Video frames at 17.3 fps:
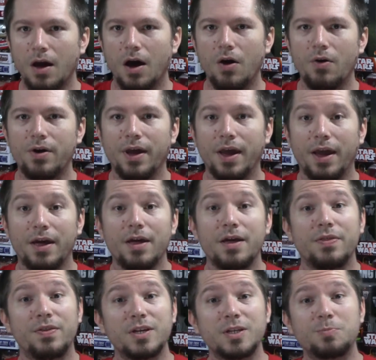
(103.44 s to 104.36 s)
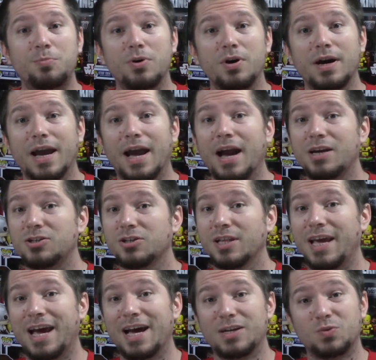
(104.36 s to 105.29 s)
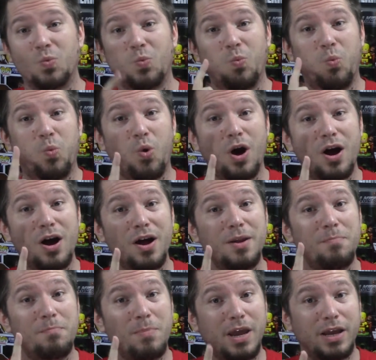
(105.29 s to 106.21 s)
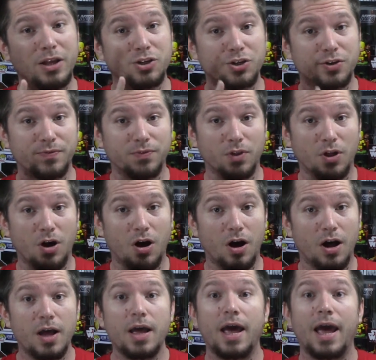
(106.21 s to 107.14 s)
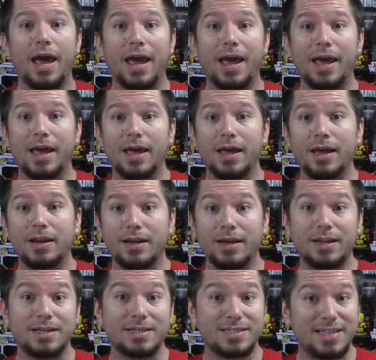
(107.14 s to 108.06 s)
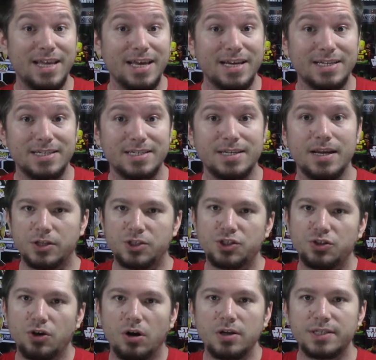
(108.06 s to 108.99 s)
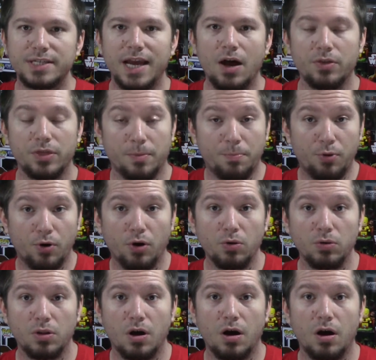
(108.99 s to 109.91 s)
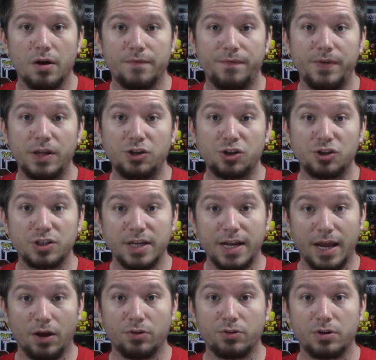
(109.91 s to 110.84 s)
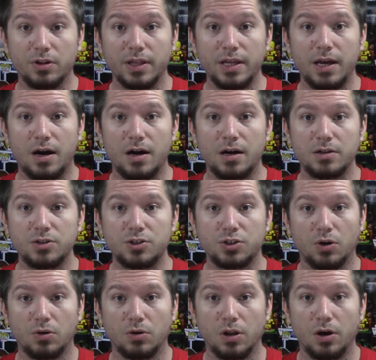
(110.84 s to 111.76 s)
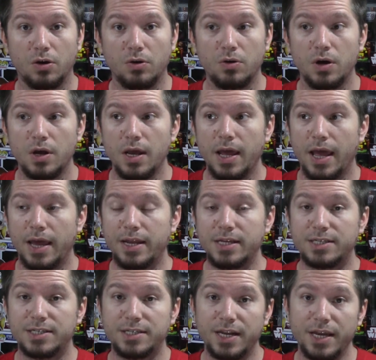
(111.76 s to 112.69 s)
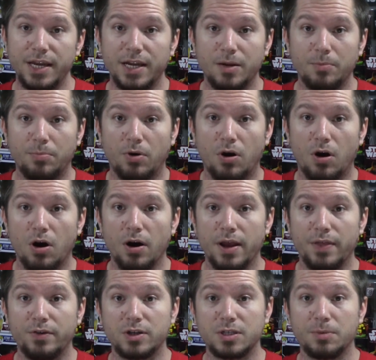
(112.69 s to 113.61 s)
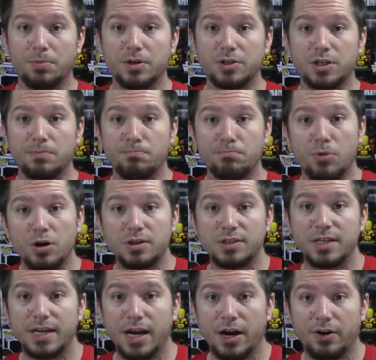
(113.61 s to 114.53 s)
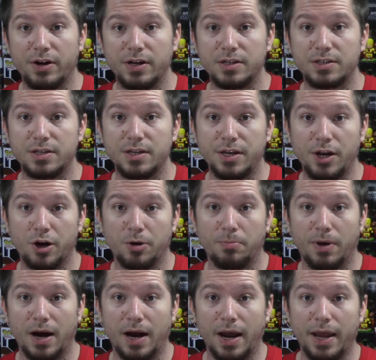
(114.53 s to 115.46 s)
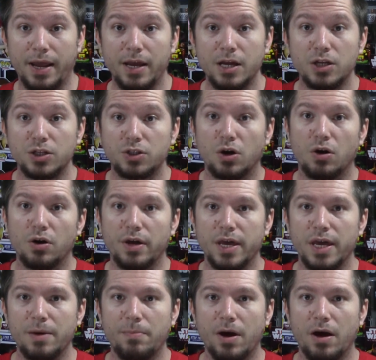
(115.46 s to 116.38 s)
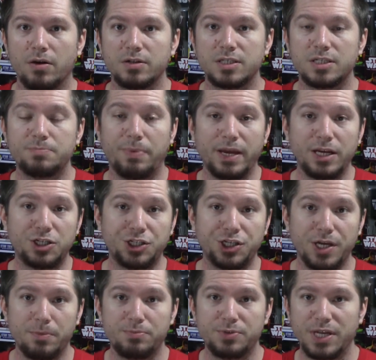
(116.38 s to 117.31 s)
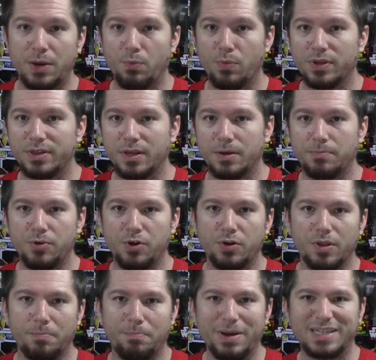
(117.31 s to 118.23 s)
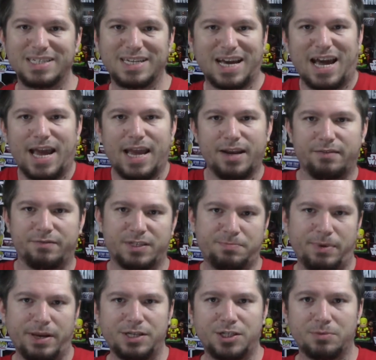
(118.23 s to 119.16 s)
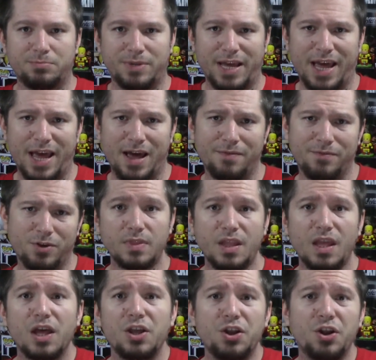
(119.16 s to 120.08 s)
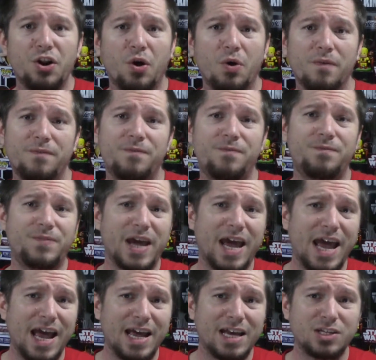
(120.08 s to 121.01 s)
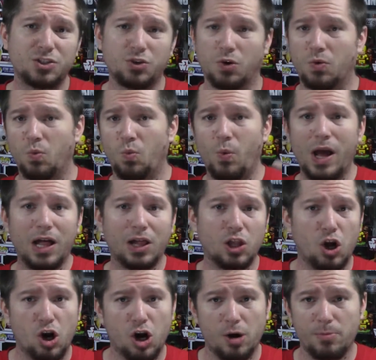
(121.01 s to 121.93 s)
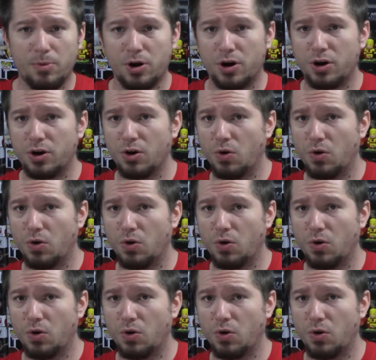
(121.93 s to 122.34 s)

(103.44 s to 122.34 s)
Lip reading: Okay, this book actually has one major flaw, and it is this. It starts out, the prologue features an elderly Han Solo, and he's sitting in a bar, and there's a bunch of mercenaries nearby talking about spaceships and what the best kind of spaceship to have. Fast or well-armored